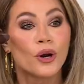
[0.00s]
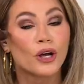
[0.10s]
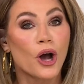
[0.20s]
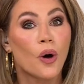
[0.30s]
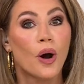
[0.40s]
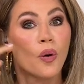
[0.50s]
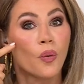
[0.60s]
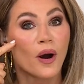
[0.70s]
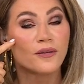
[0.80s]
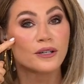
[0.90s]
We're gonna go
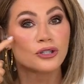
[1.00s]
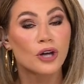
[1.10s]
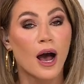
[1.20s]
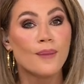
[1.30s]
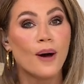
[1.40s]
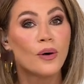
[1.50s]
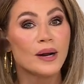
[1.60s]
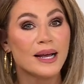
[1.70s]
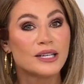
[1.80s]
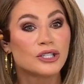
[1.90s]
wherever your
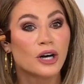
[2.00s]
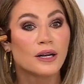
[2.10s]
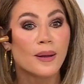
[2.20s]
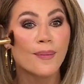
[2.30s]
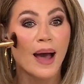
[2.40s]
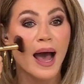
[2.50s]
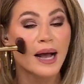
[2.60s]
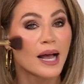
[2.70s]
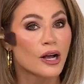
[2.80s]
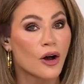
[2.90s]
jawbone is, start in the
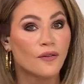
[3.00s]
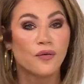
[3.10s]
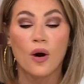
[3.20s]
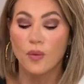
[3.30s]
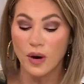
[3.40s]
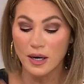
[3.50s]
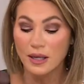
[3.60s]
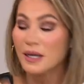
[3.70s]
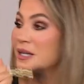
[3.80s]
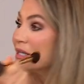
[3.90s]
back and go
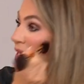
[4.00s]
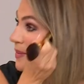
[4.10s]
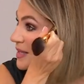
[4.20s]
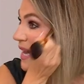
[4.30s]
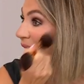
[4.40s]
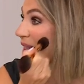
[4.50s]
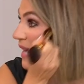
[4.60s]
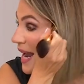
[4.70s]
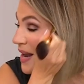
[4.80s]
forward. Same exact